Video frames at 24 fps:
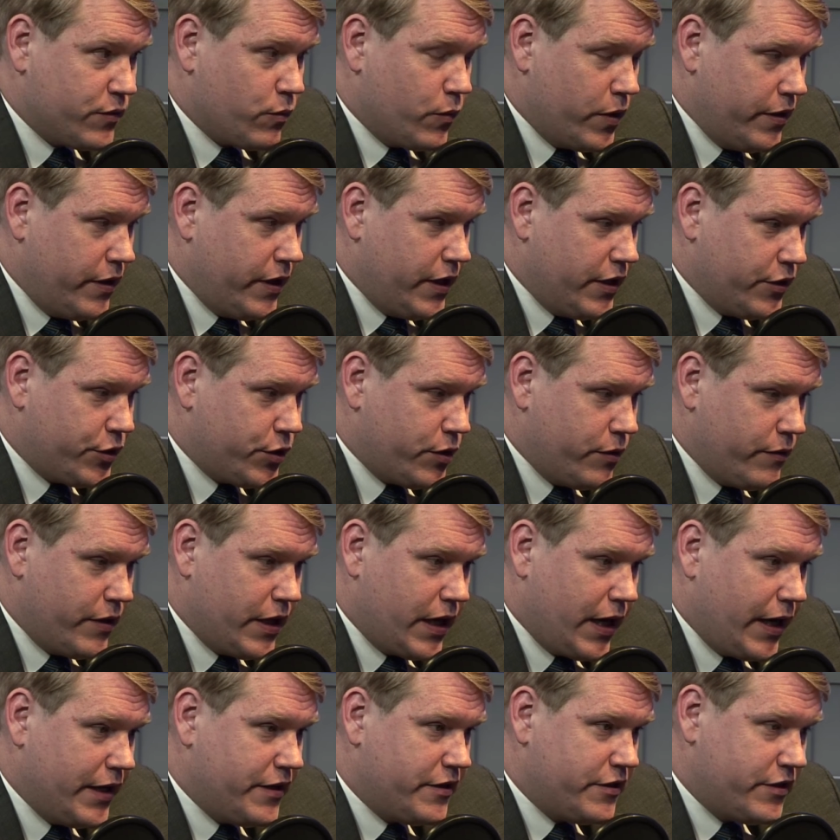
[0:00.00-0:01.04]
one issue
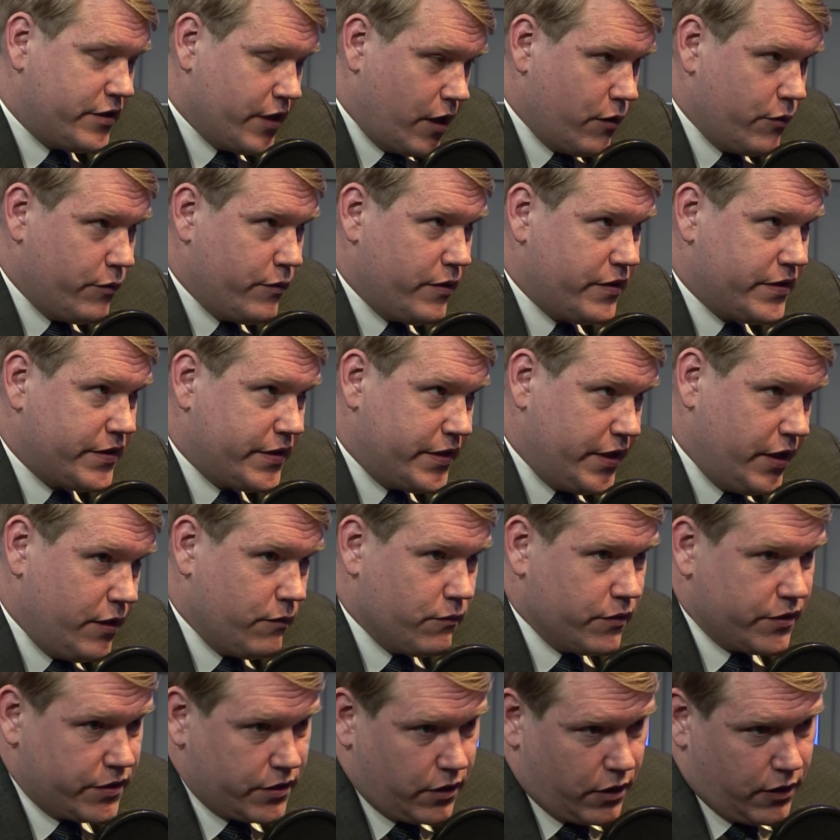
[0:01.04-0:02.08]
that I don't see
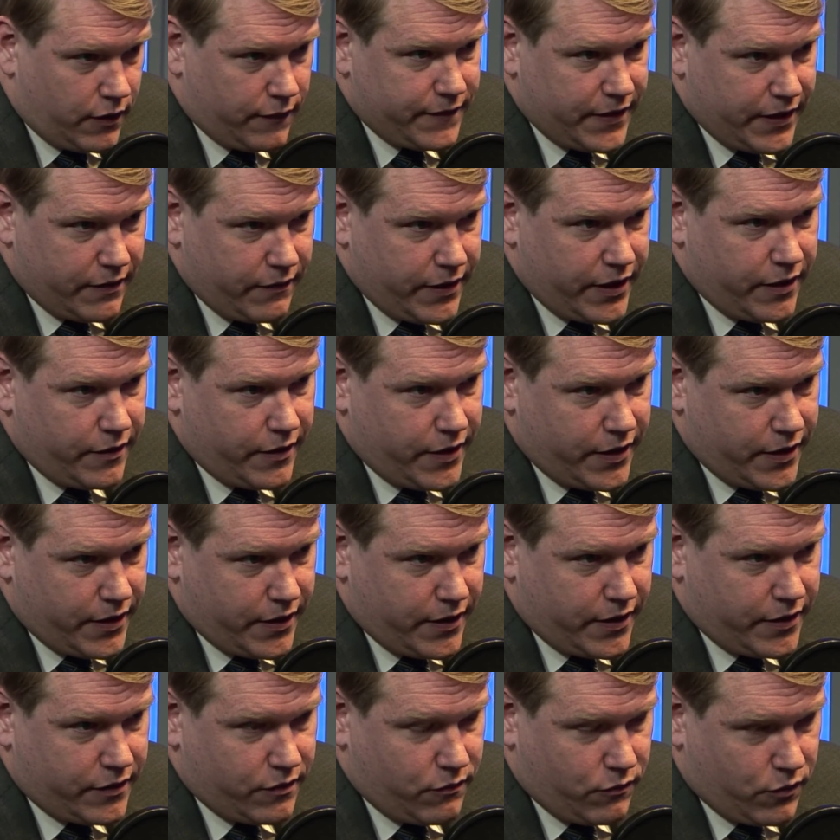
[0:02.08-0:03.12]
resolved
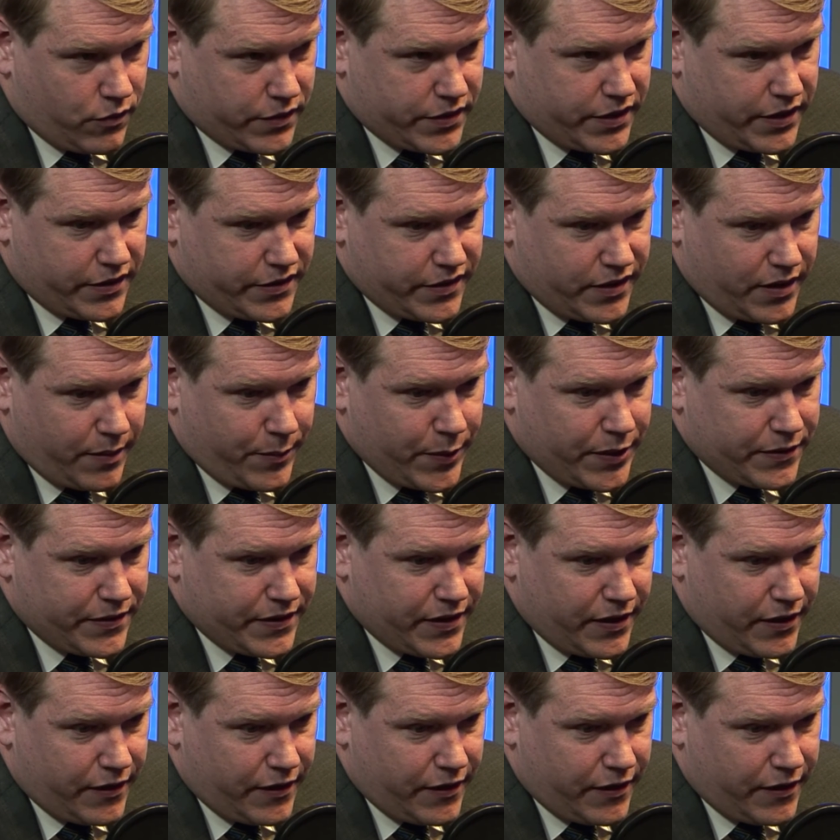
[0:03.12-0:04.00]
at the Warsaw Summit.